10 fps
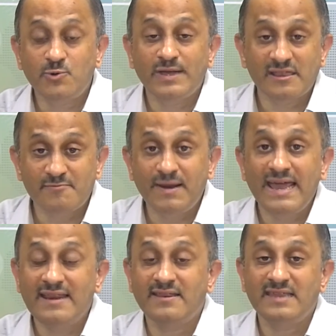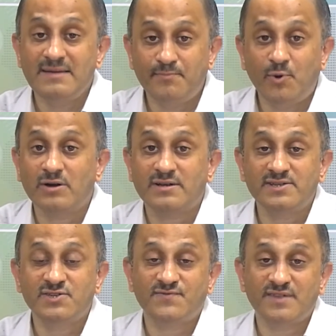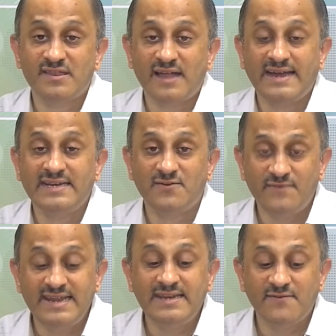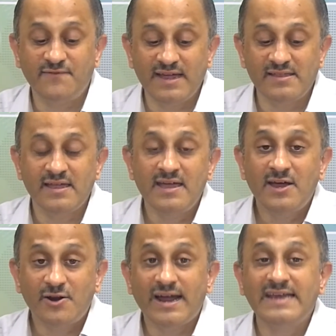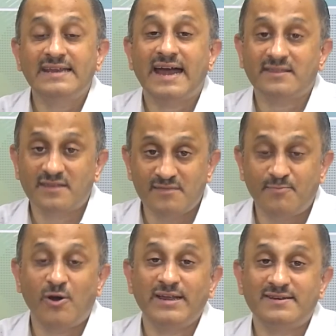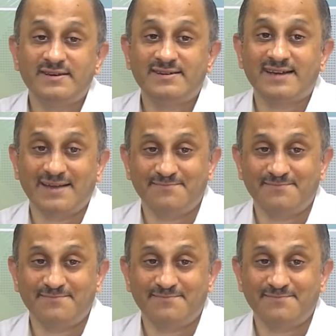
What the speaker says: to explain the importance of this idea of linear phase right at this point in time.